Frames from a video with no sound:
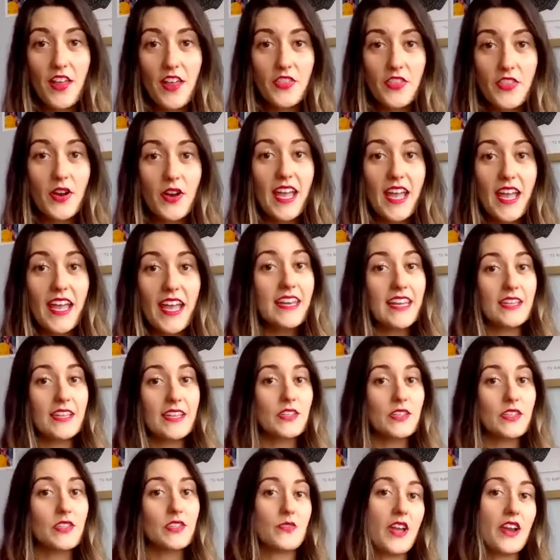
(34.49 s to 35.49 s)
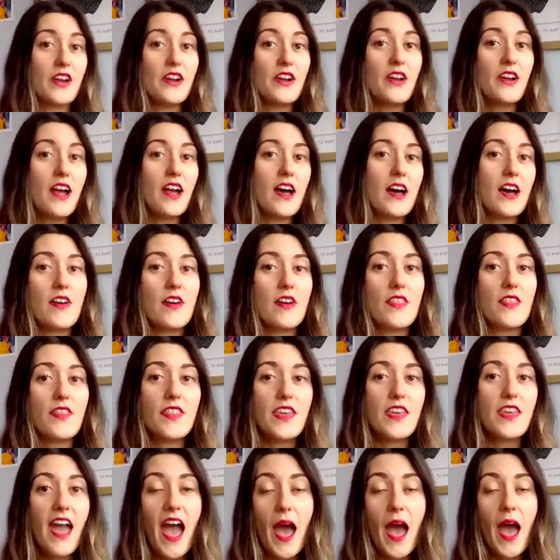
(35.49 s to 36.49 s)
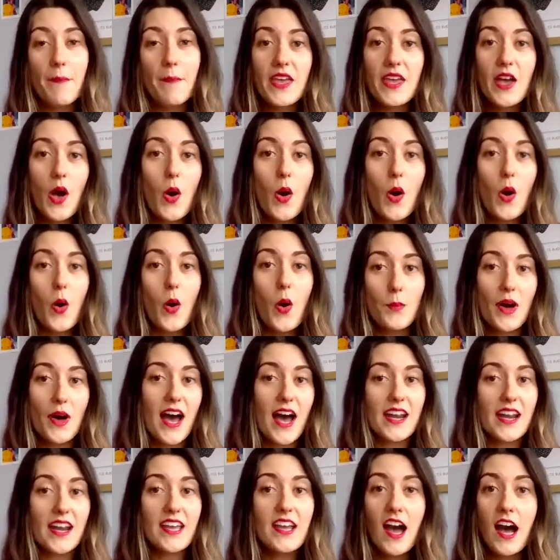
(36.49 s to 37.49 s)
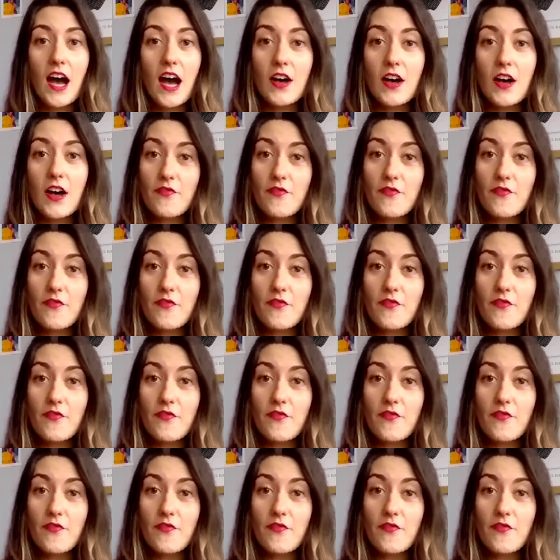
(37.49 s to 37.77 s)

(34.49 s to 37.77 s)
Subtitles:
author and illustrator of The Happy Homebody,